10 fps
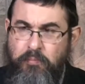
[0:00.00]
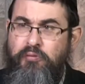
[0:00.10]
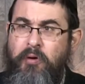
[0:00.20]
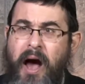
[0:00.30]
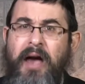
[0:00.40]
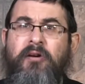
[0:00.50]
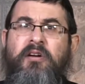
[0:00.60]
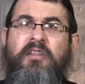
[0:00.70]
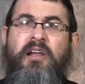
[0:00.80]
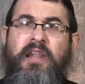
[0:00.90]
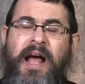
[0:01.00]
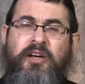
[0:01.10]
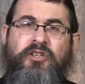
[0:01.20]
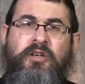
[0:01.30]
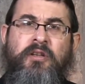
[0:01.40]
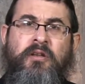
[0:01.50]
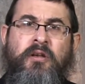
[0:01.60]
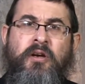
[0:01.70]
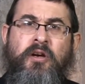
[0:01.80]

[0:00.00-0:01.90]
prior to the election,